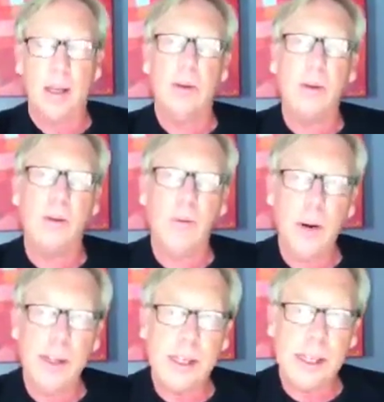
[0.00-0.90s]
To
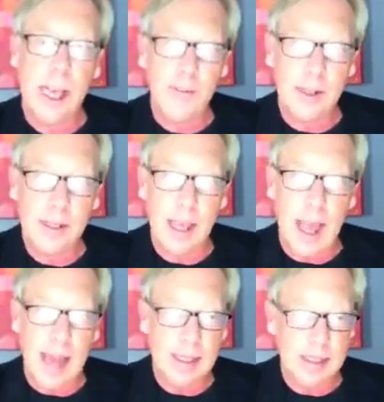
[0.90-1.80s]
avoid this heavy
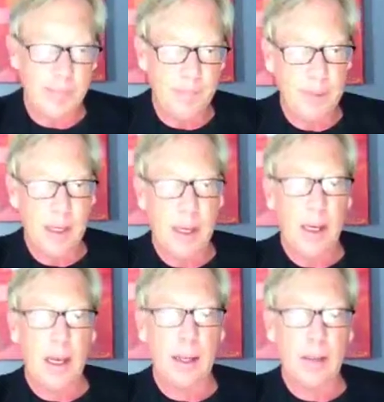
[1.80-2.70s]
tax,
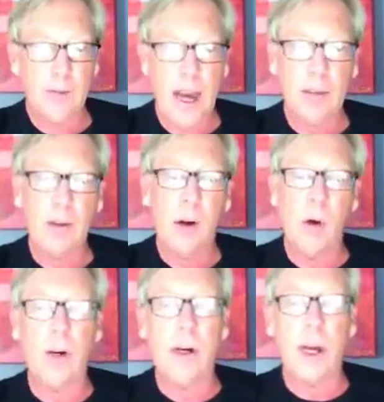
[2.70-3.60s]
de facto
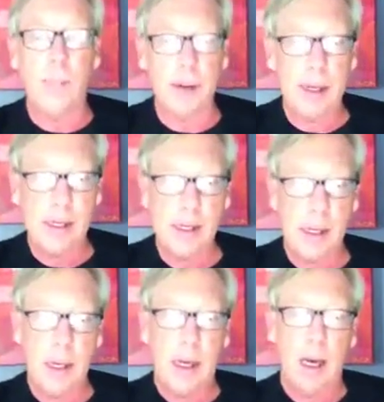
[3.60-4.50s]
holding companies
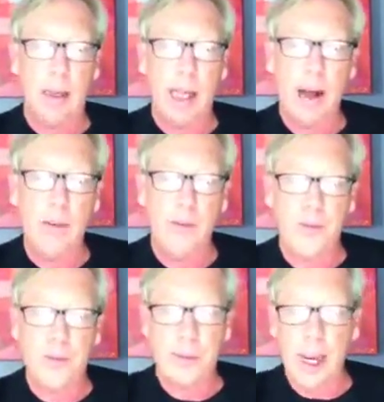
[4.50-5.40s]
allowed the
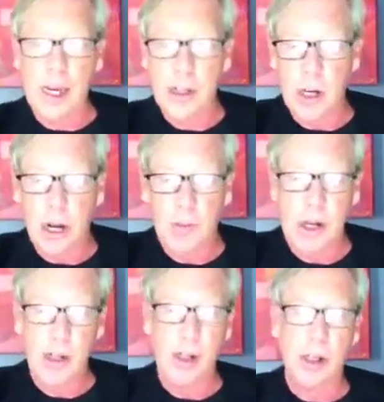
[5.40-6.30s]
second
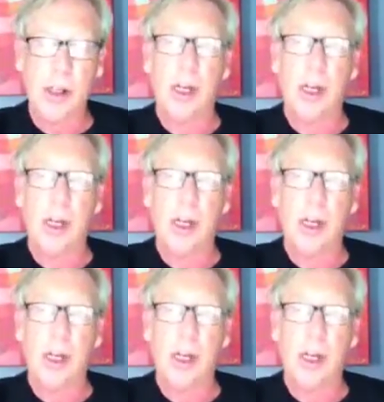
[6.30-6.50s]
generation